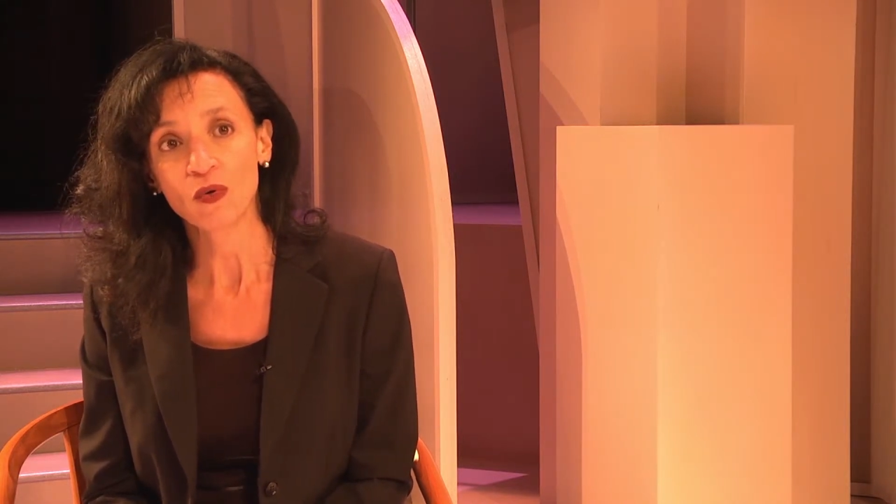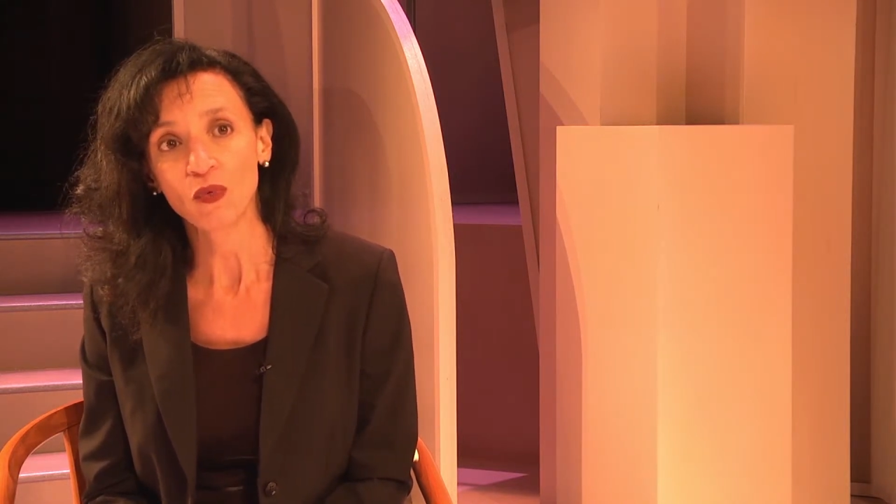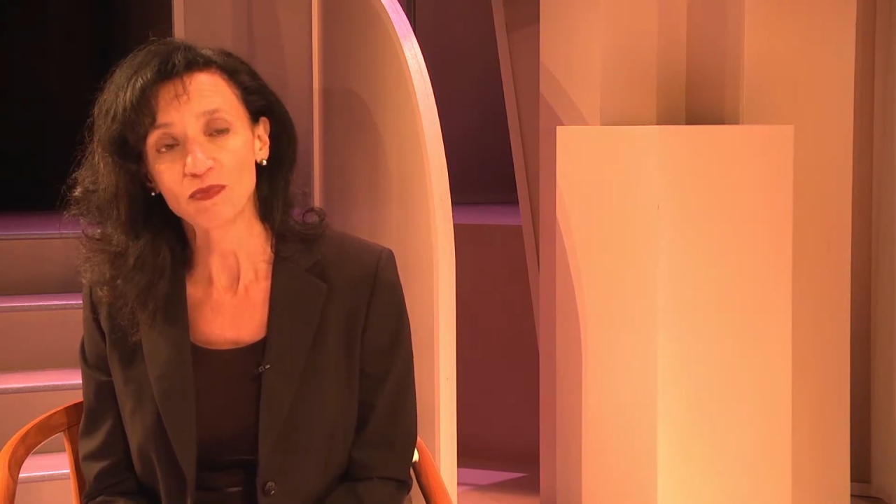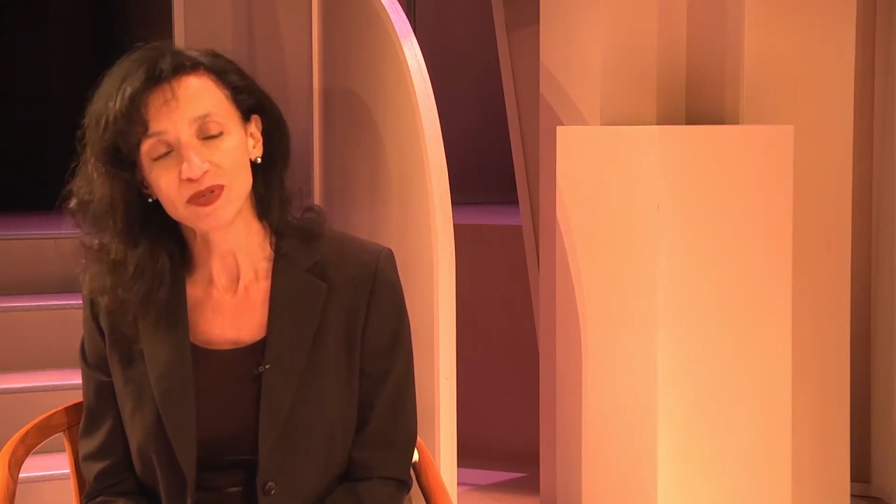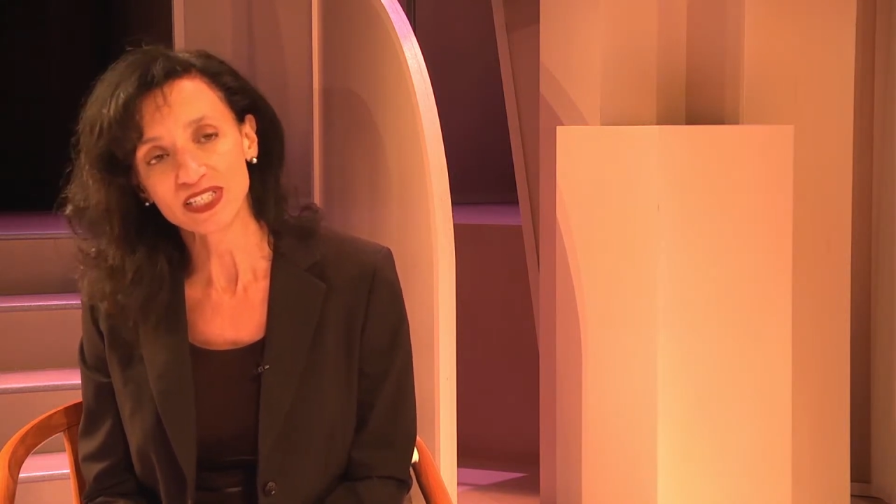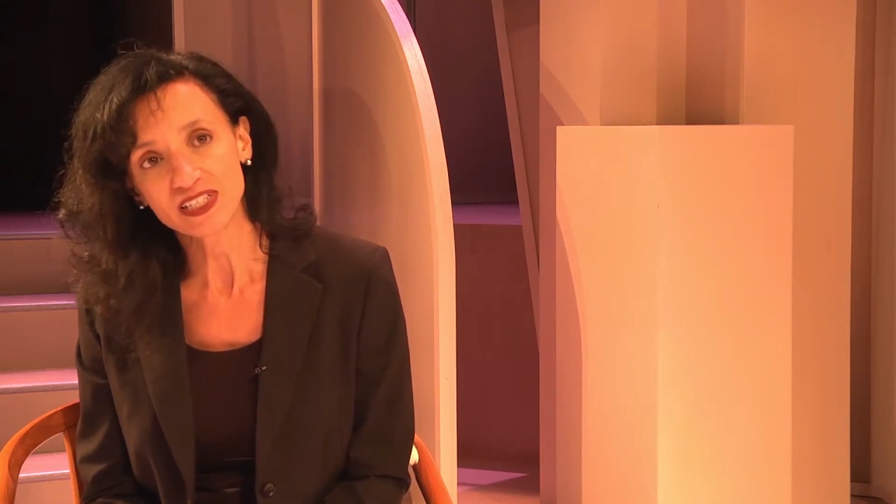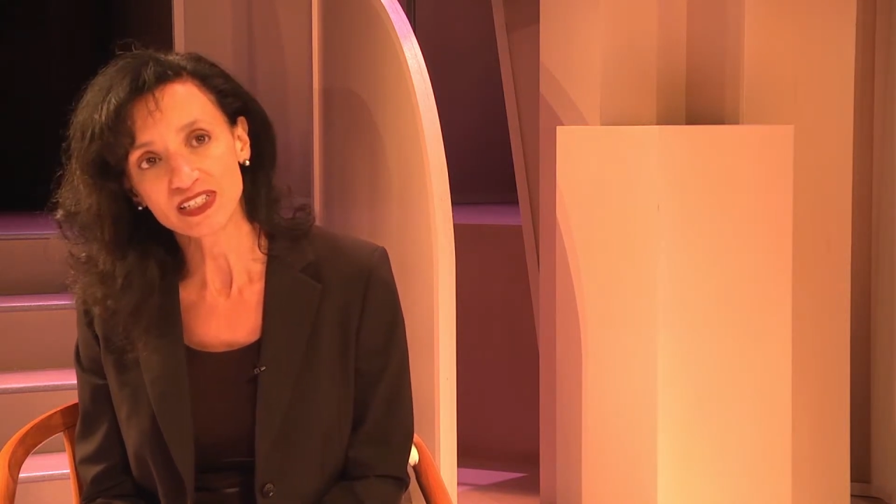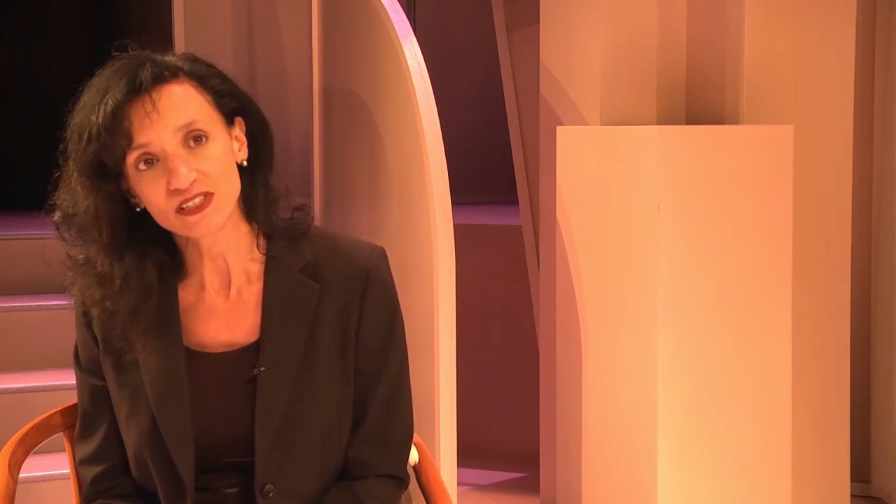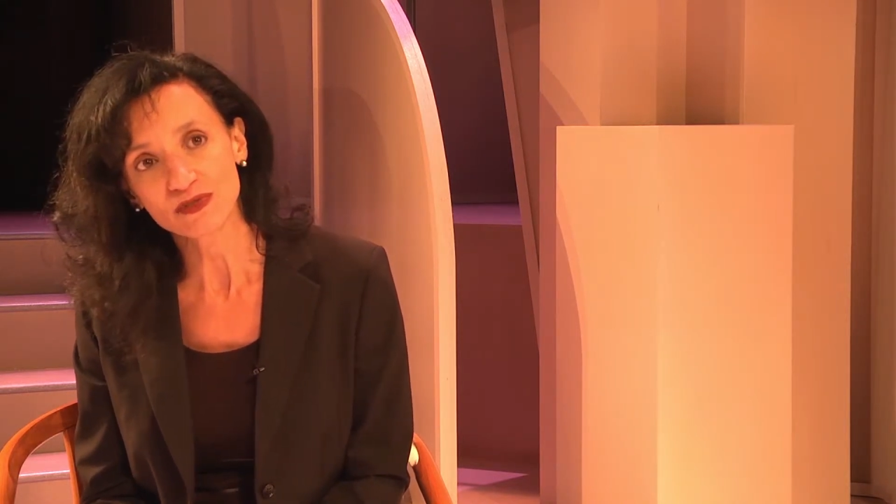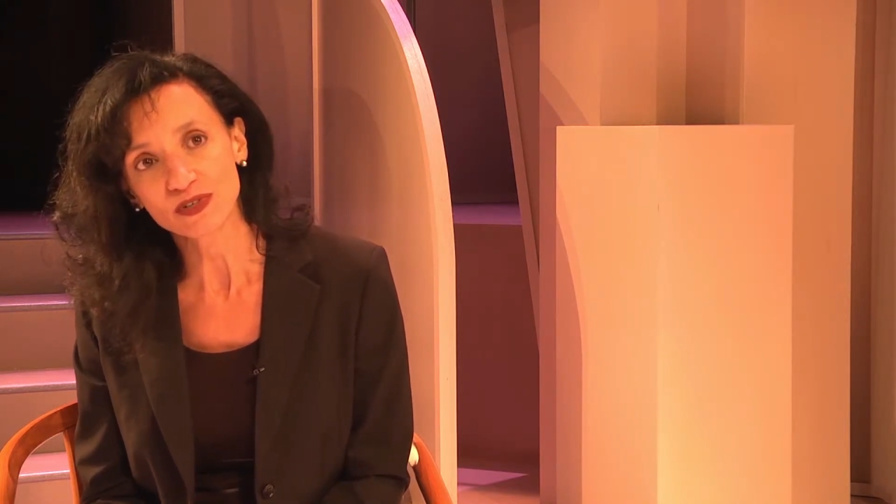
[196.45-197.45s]
what
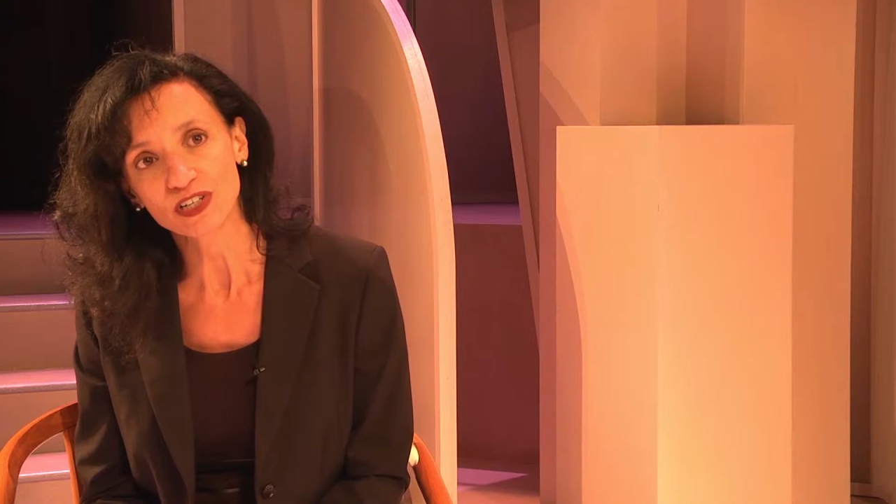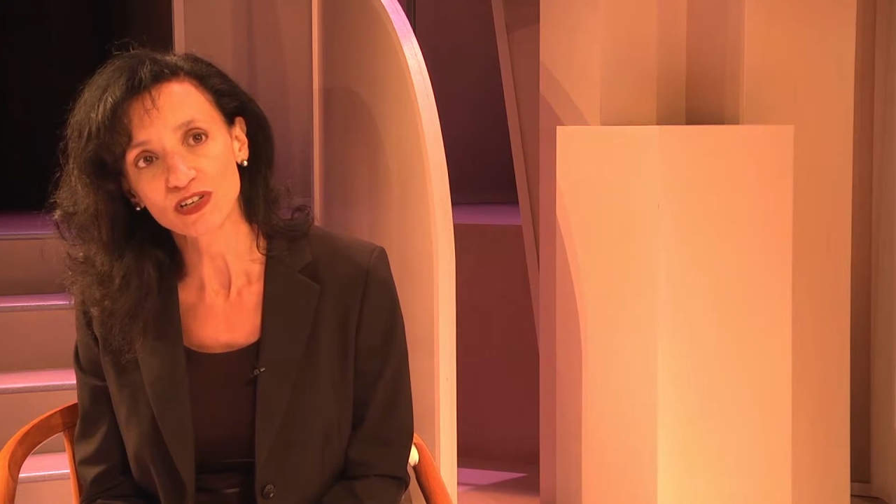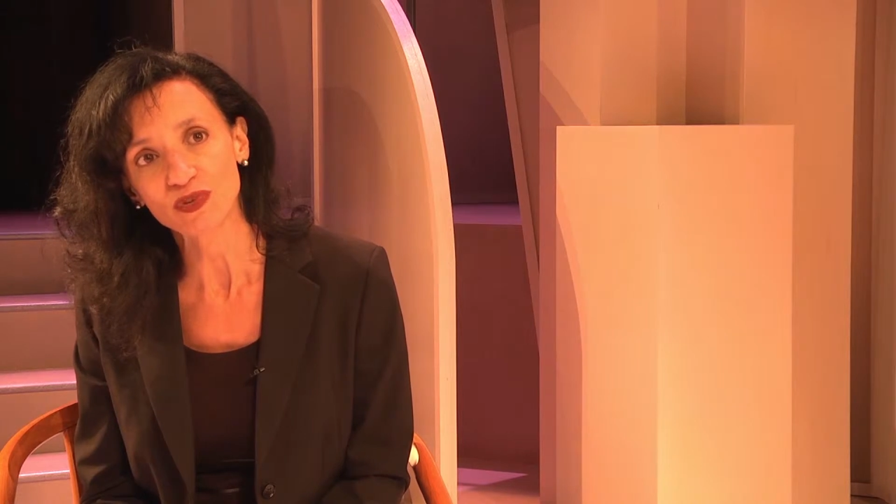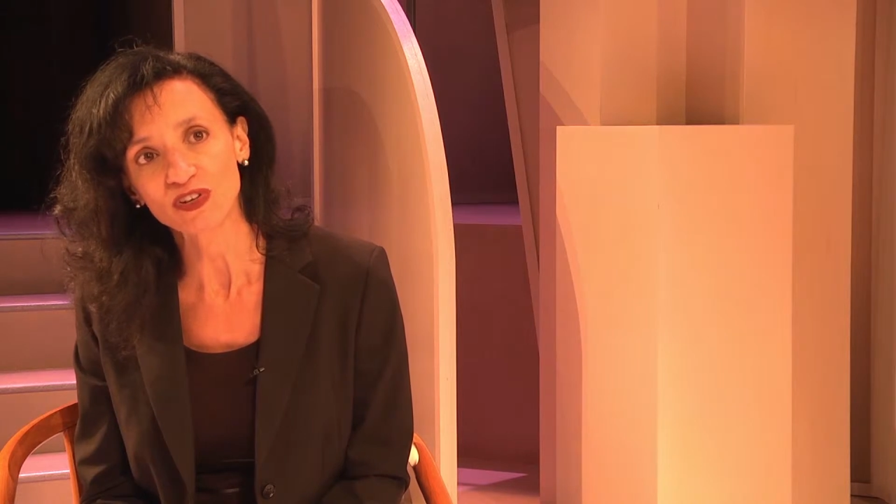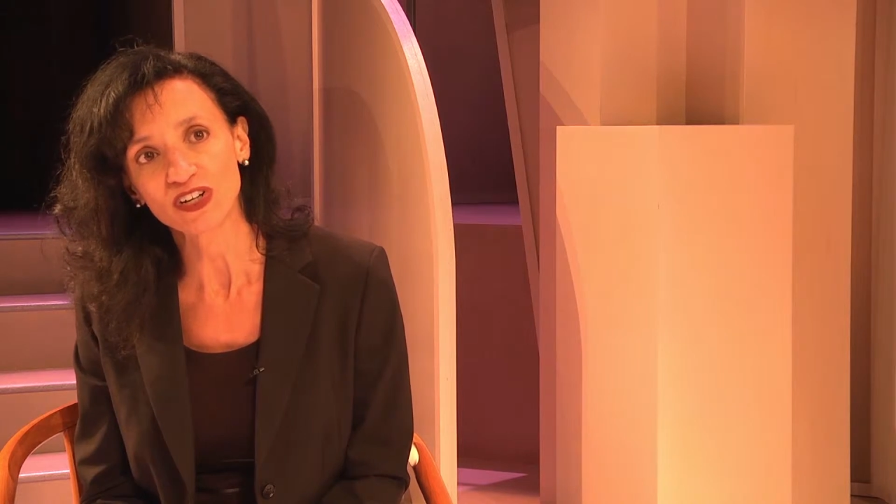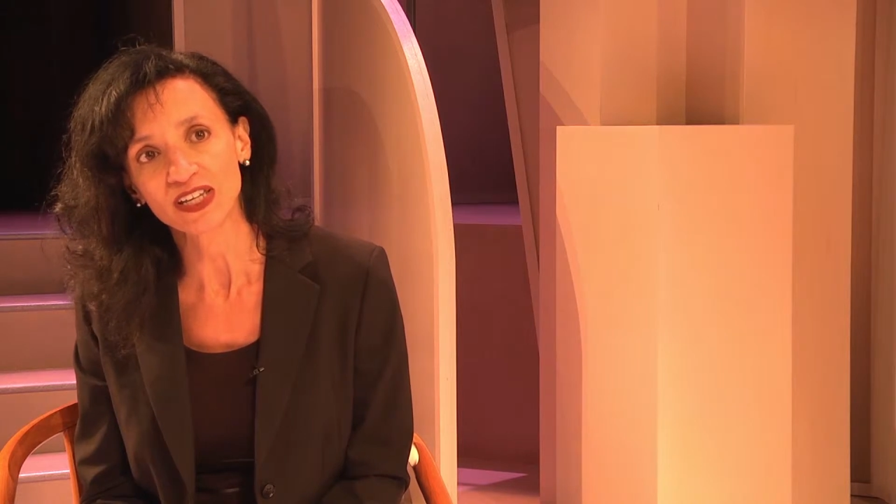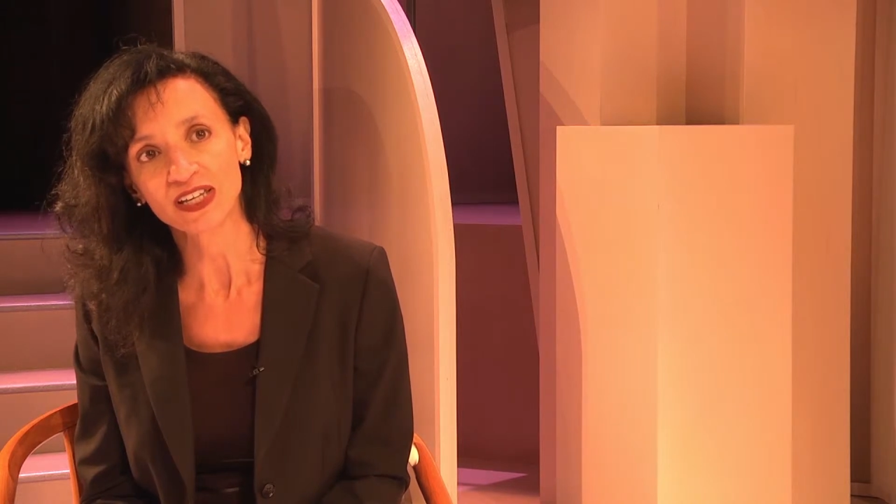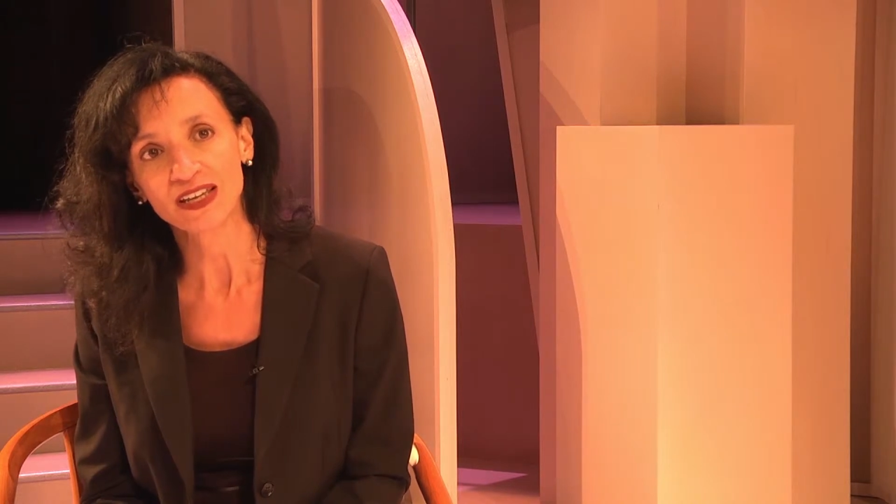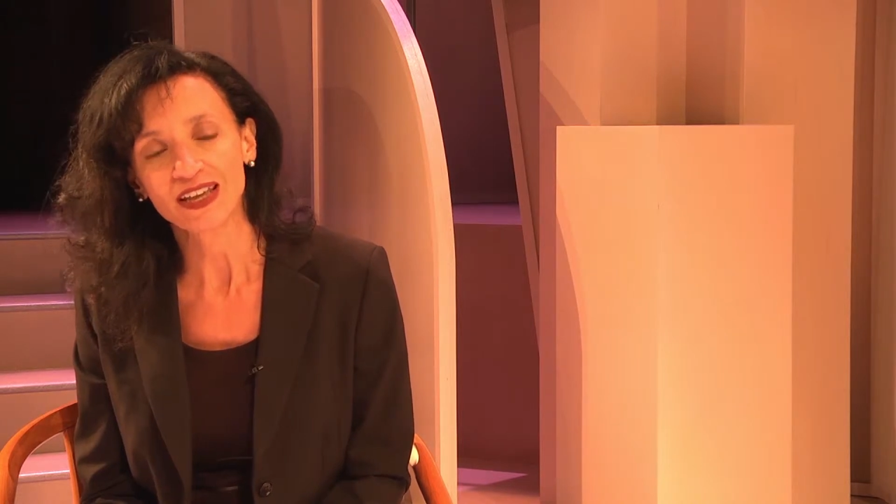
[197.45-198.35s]
businesses are in a community